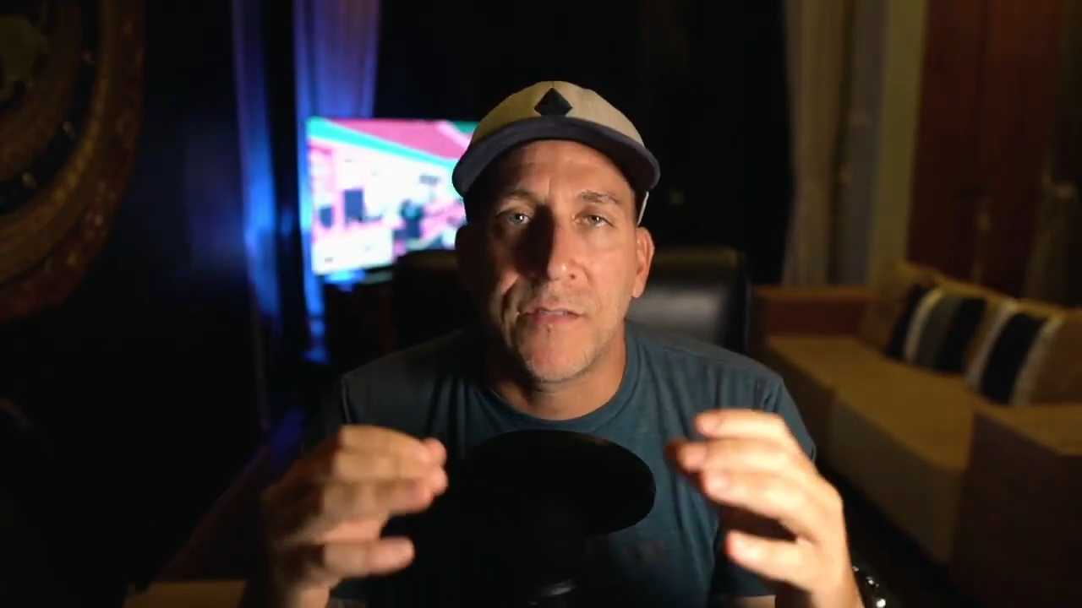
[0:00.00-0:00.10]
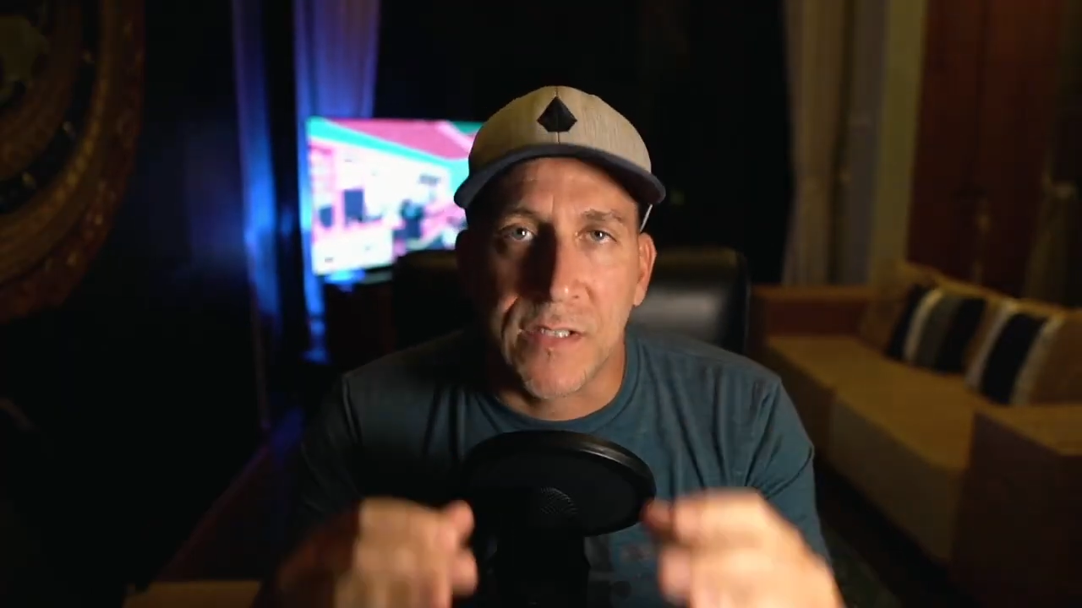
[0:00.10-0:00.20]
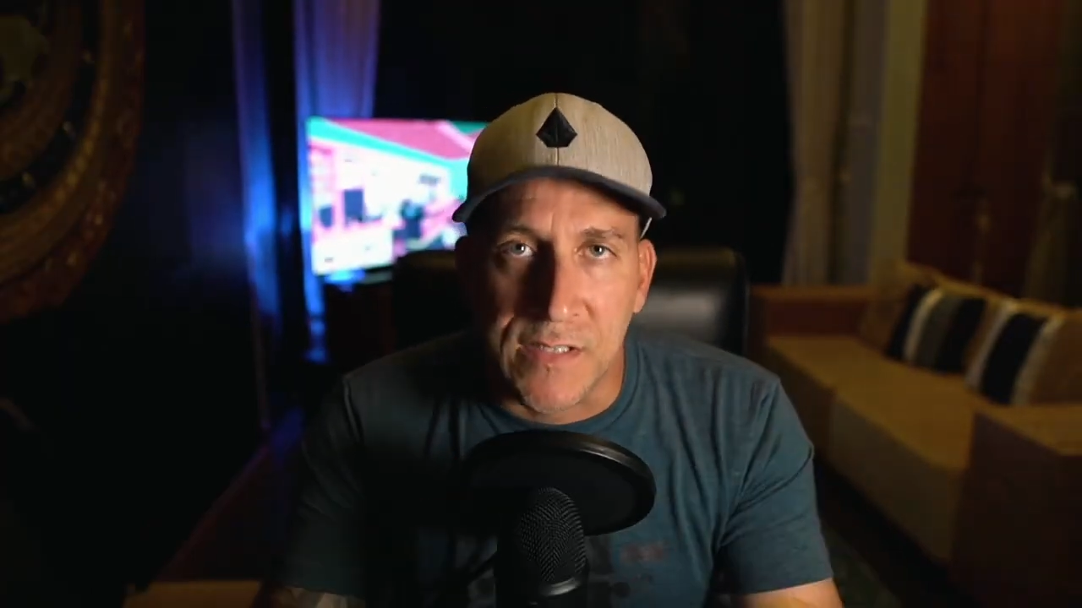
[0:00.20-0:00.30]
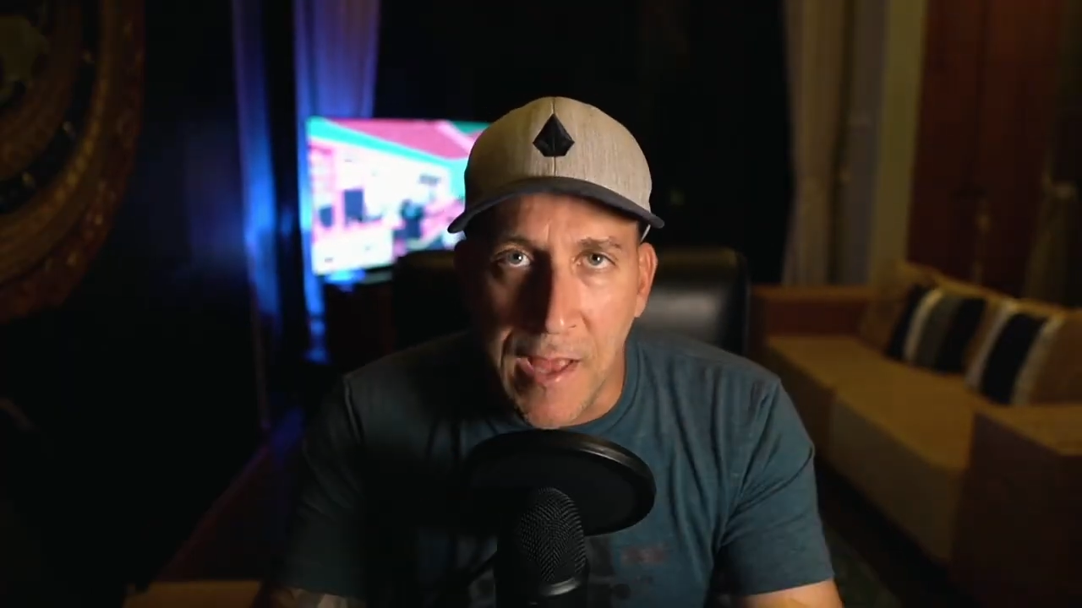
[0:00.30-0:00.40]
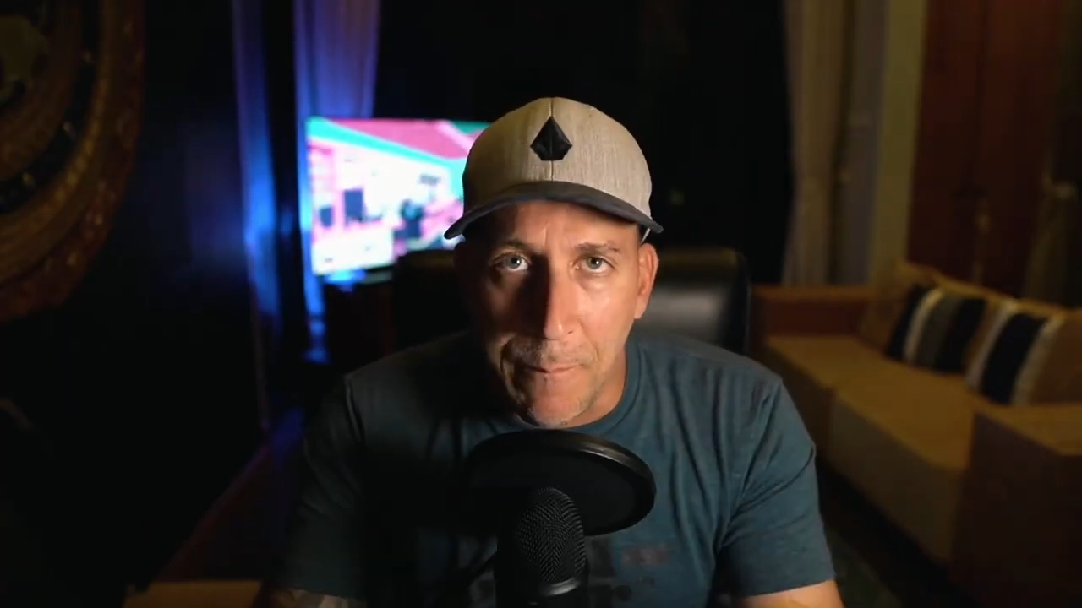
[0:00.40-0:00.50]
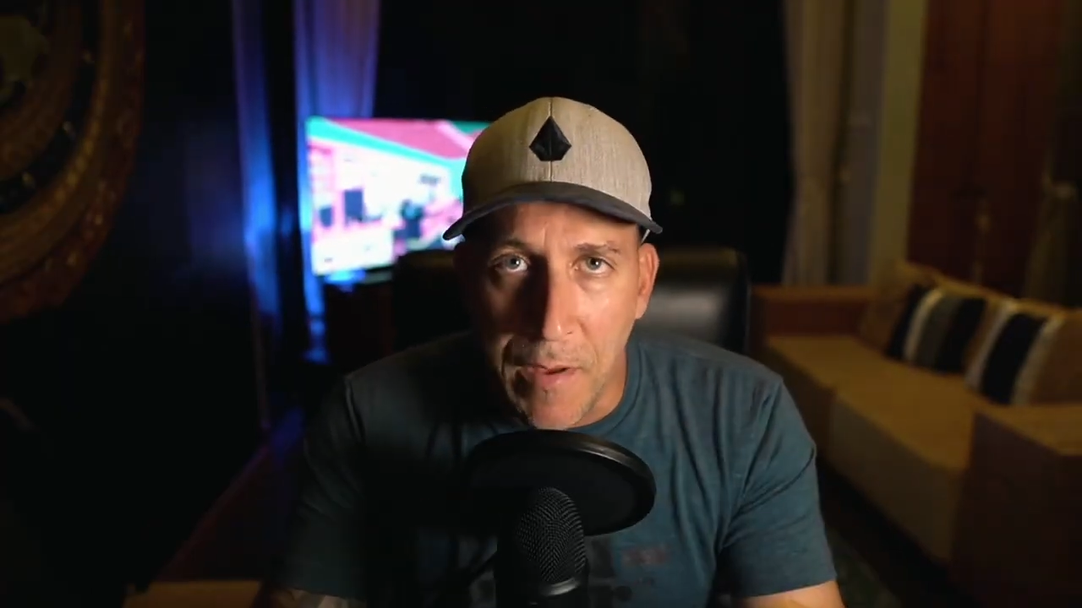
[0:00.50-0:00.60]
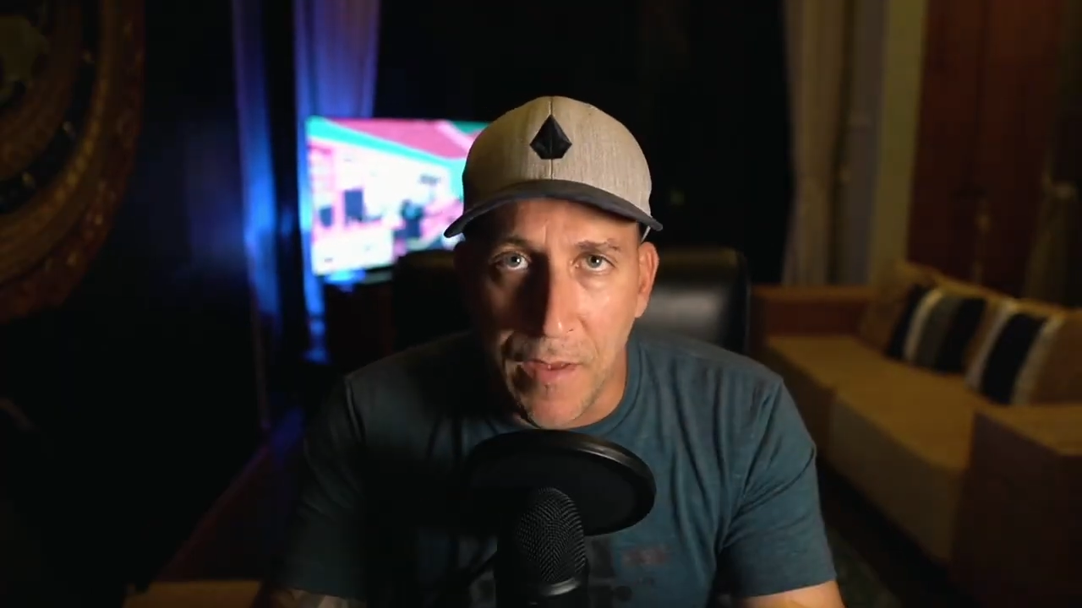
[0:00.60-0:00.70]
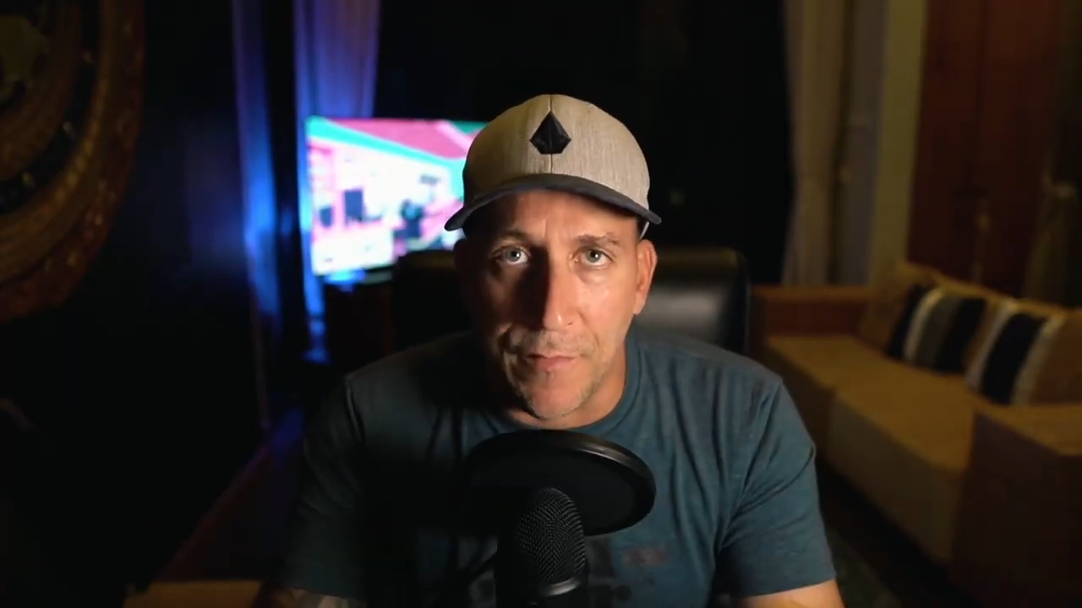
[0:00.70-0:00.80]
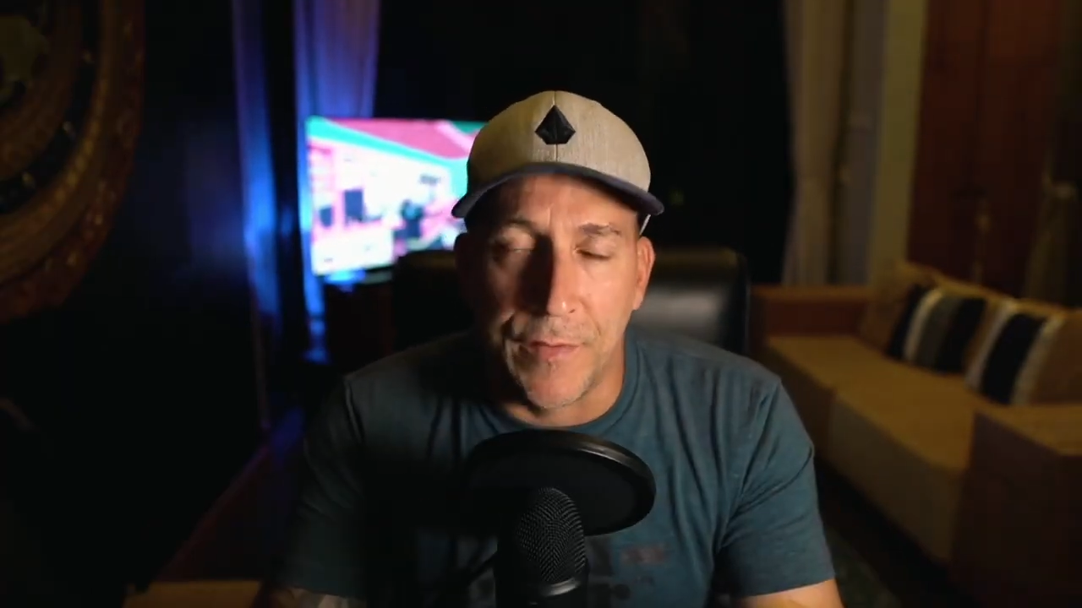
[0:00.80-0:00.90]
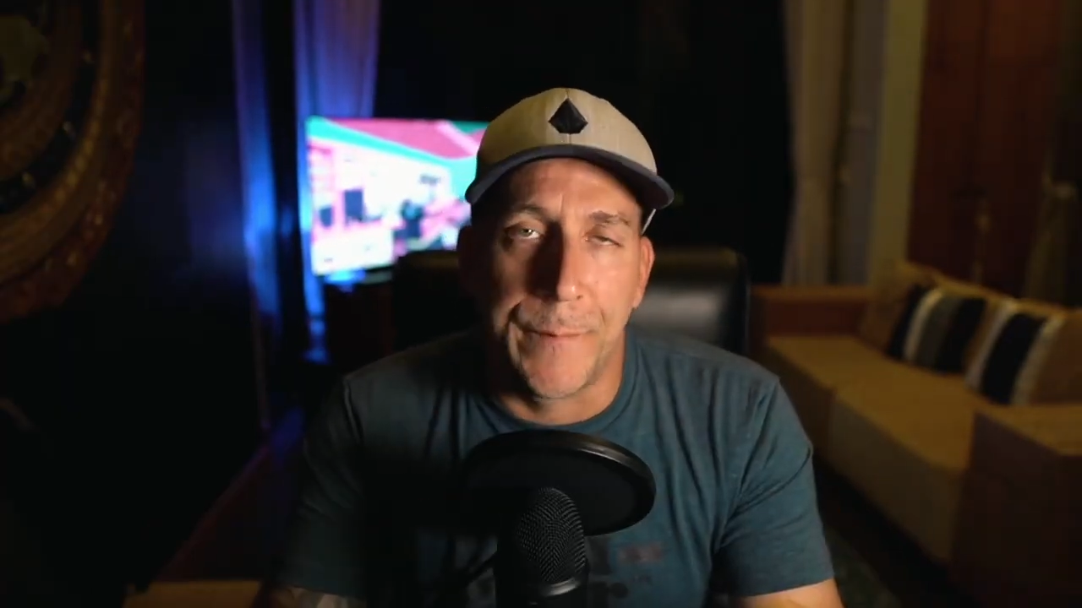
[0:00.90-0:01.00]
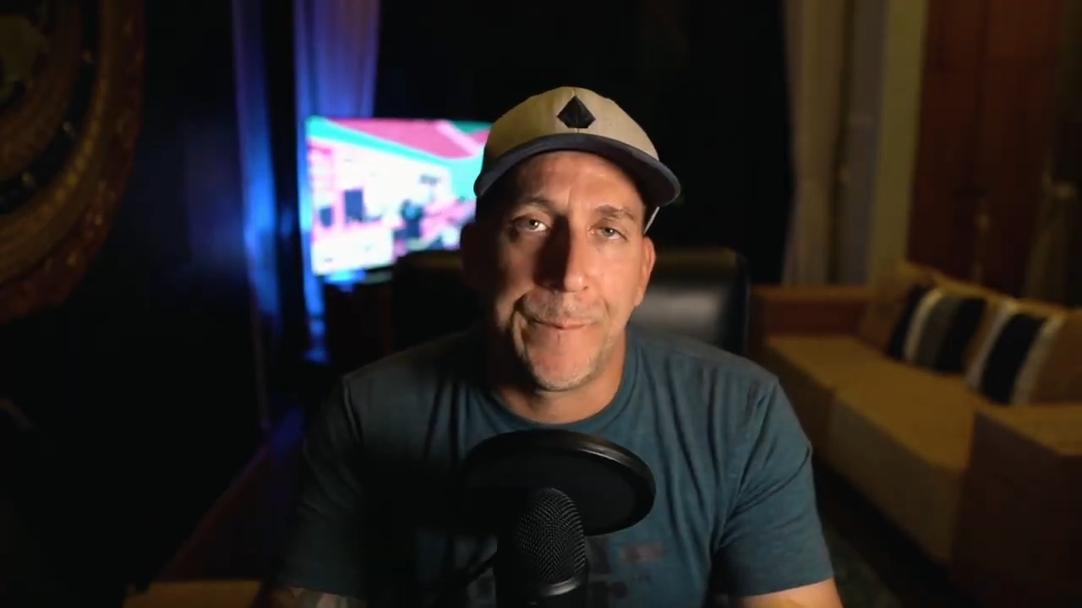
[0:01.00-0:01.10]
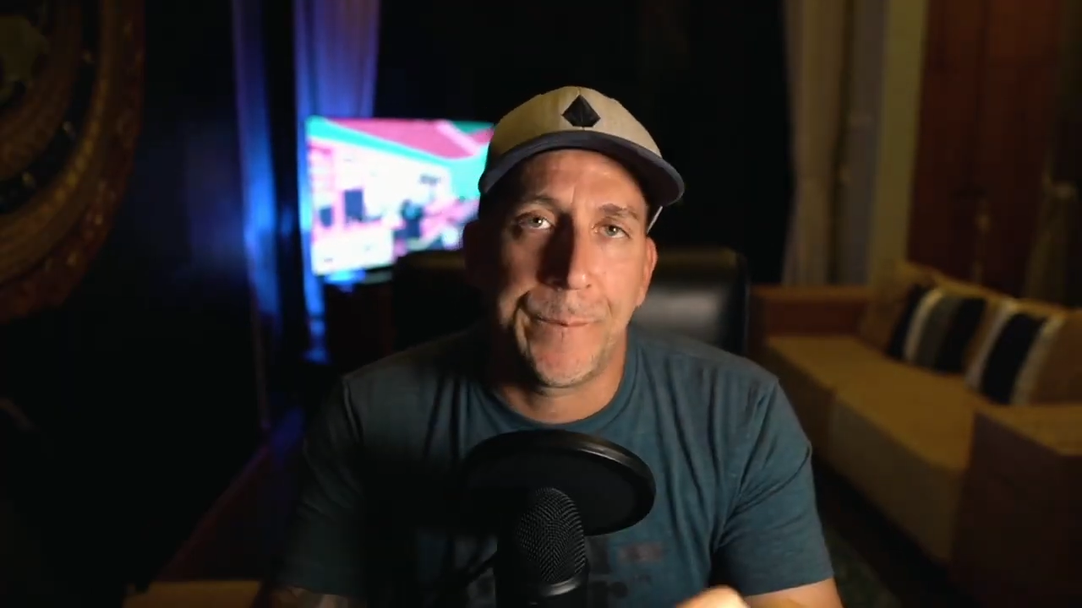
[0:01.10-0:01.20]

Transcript: to snap out of it.